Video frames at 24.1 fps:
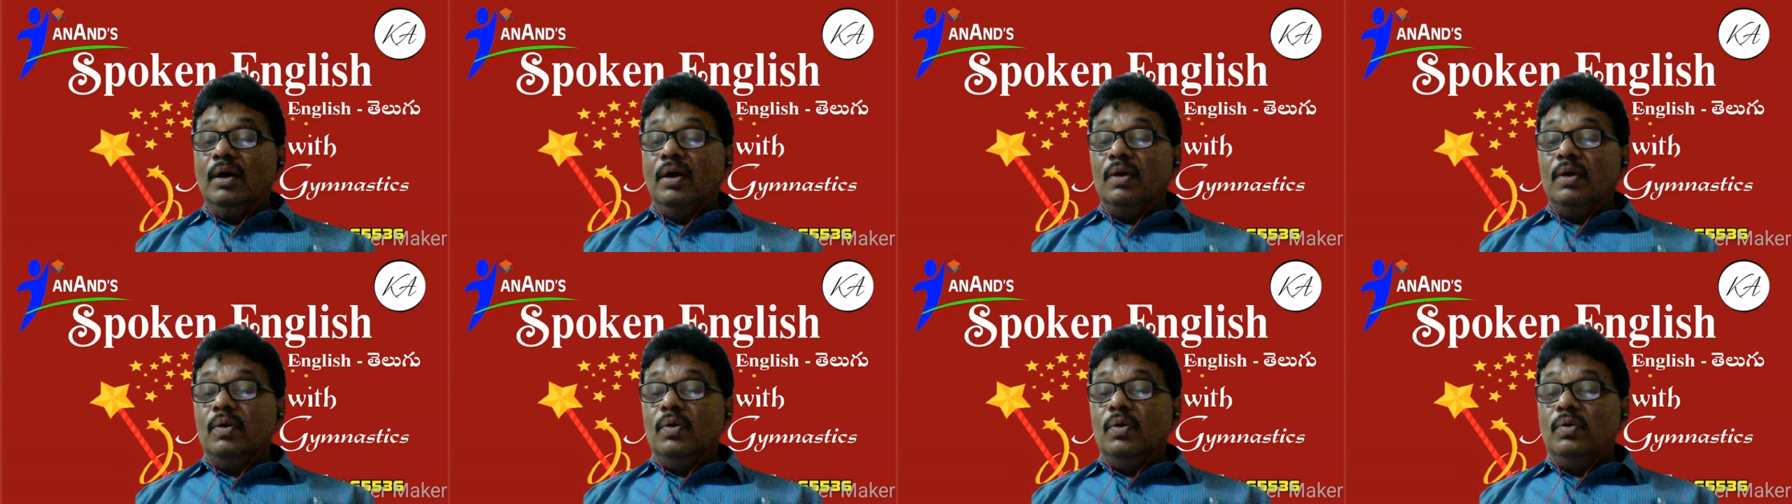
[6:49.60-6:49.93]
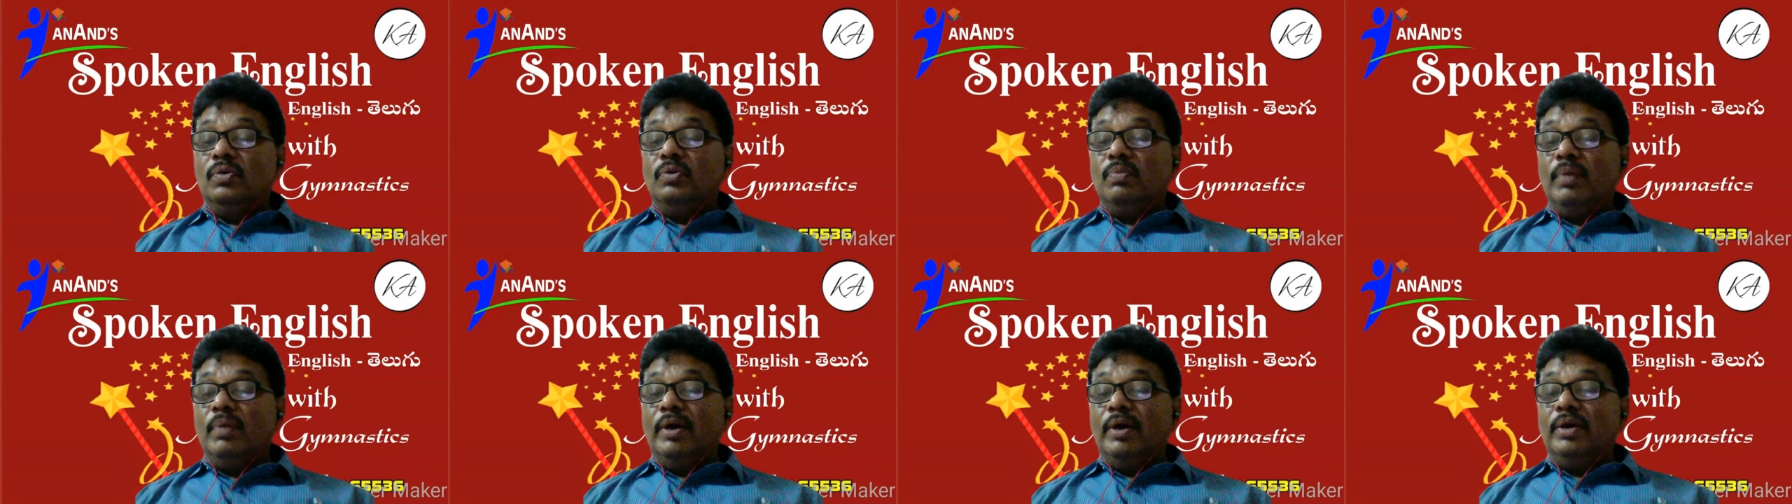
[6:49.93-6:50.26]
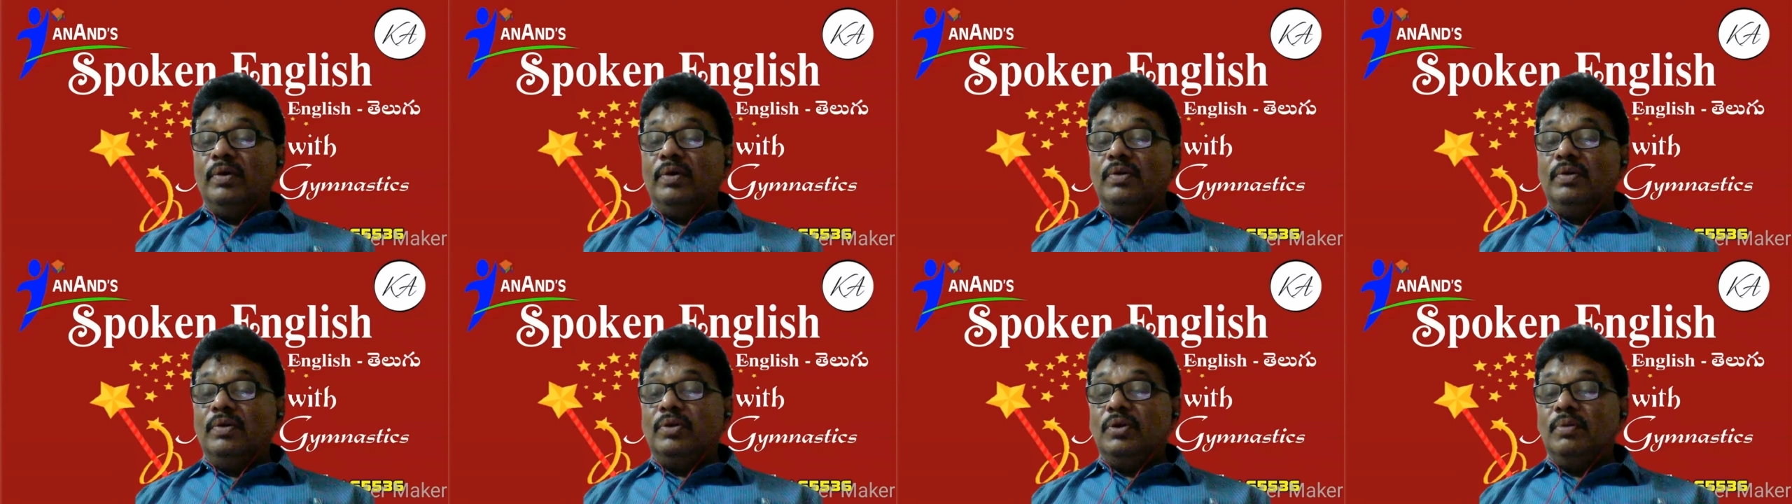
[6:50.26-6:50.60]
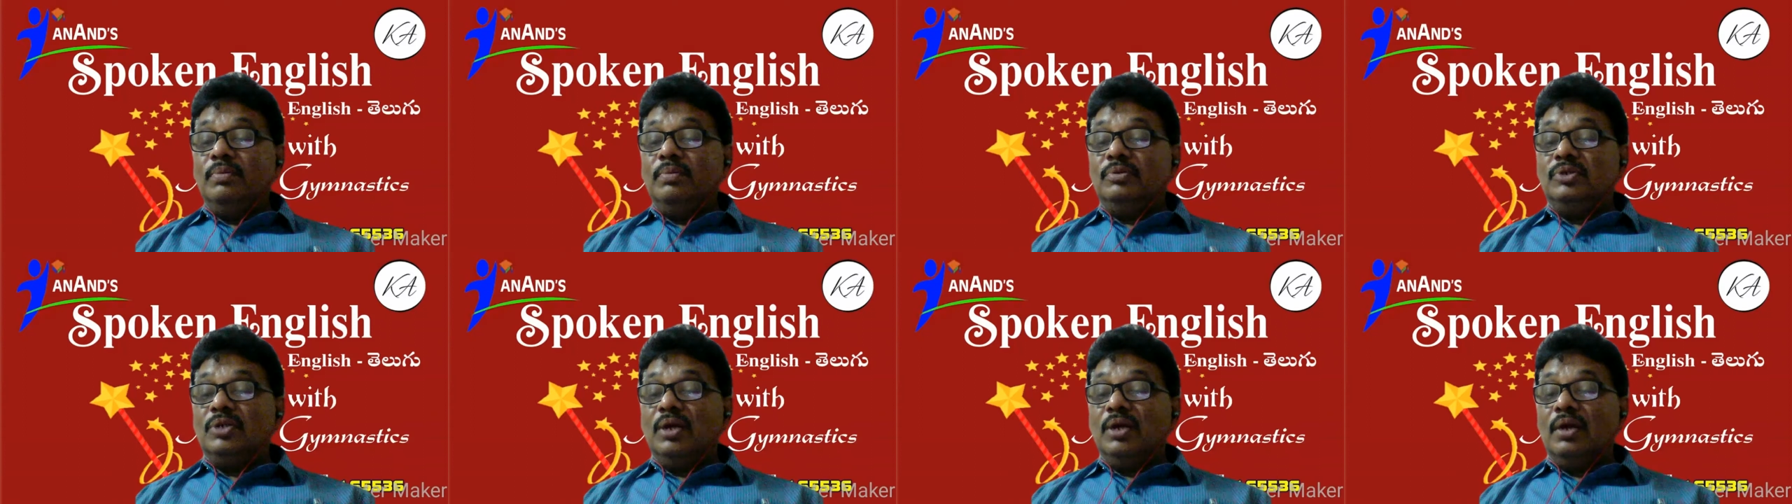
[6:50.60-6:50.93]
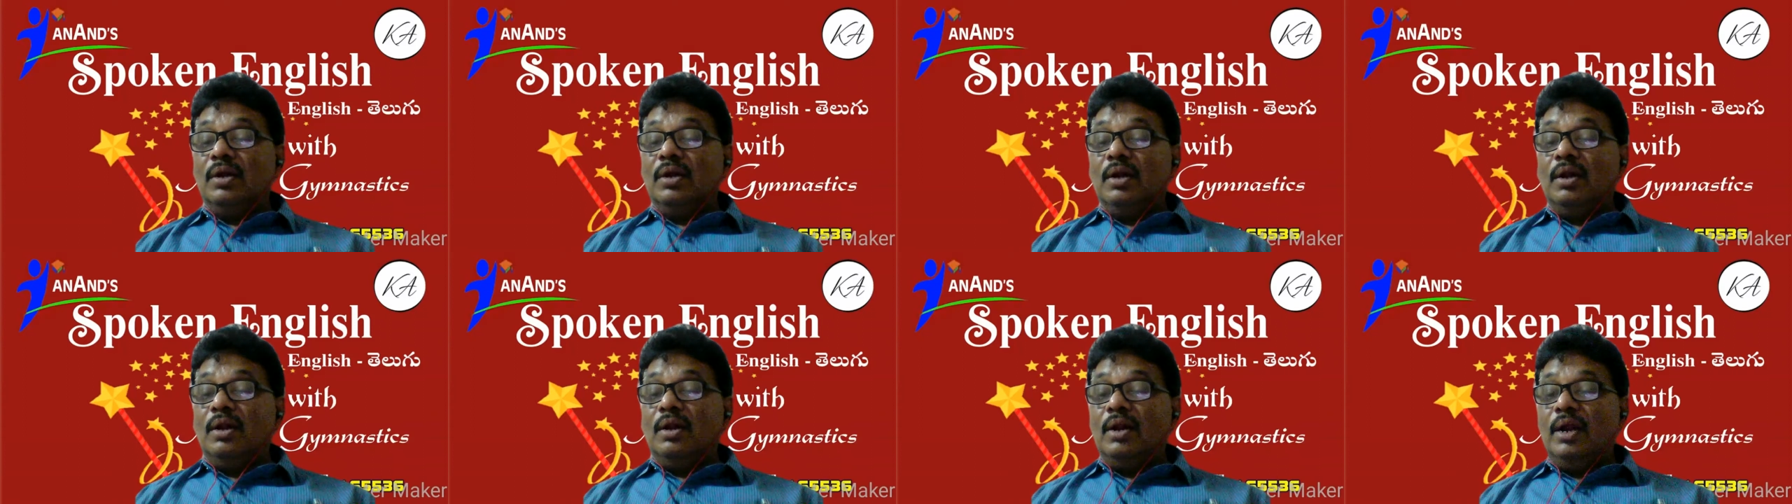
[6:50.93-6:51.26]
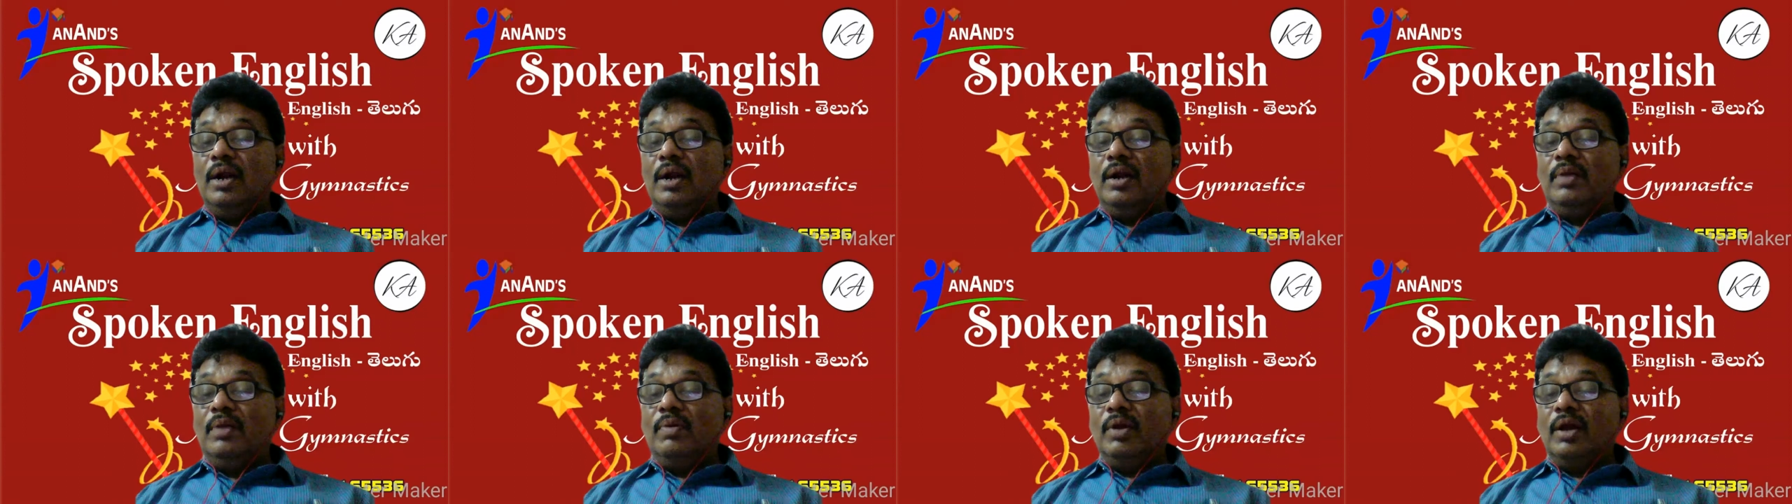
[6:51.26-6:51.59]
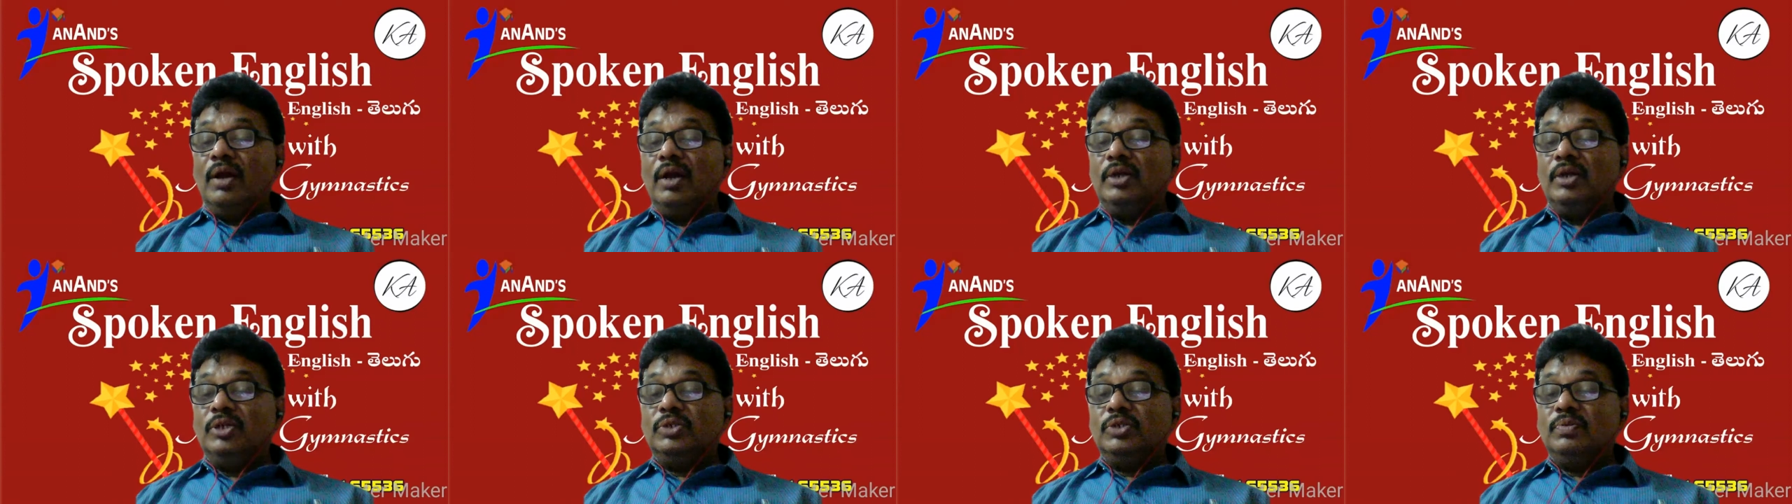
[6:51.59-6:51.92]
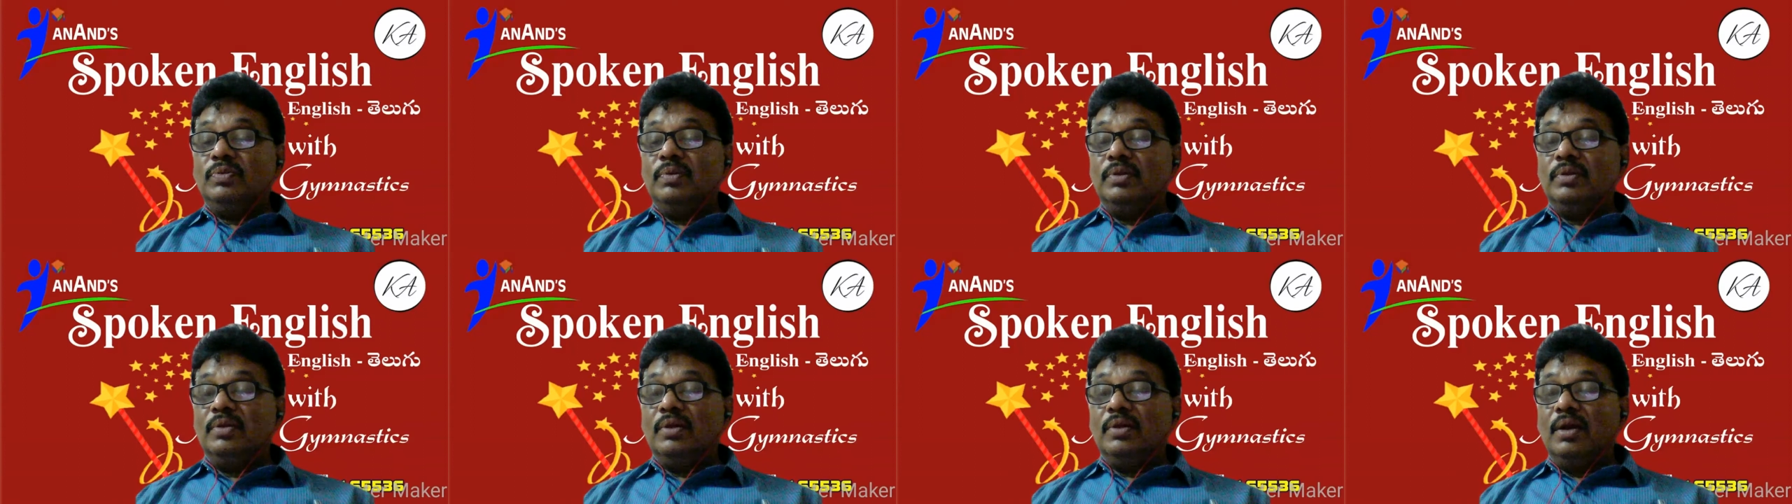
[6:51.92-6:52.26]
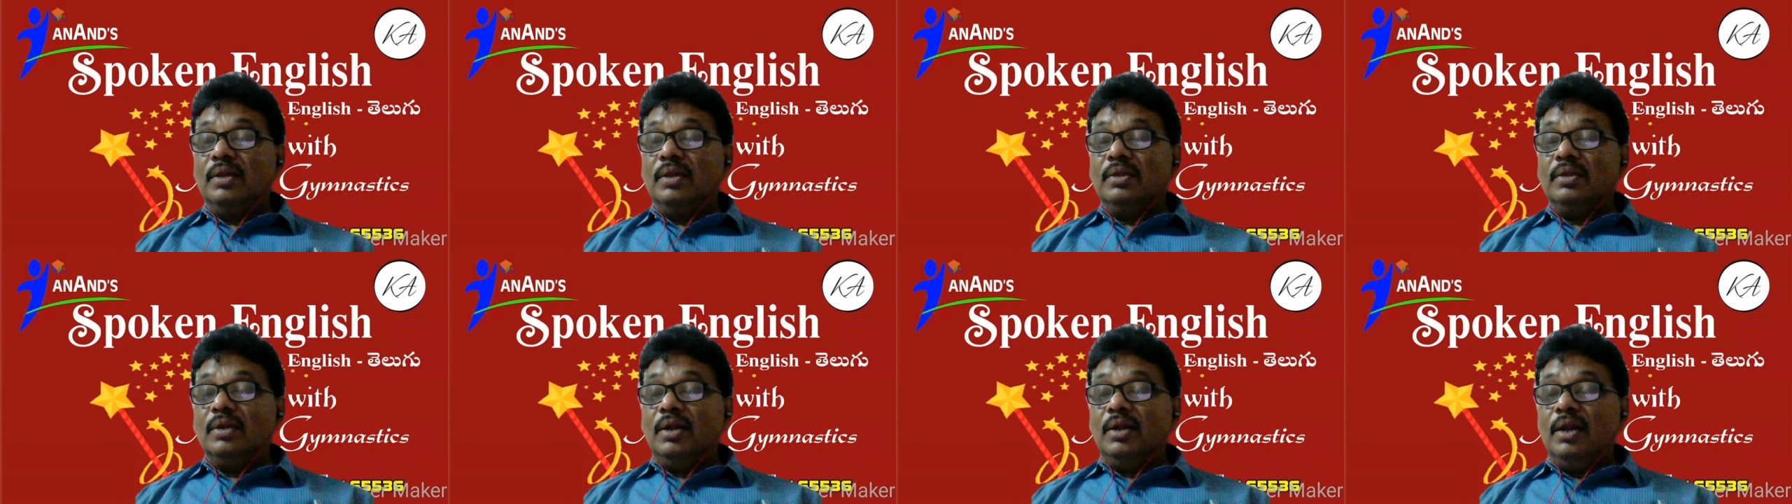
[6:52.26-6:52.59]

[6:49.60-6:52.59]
go to my YouTube channel, Learn English with Anand.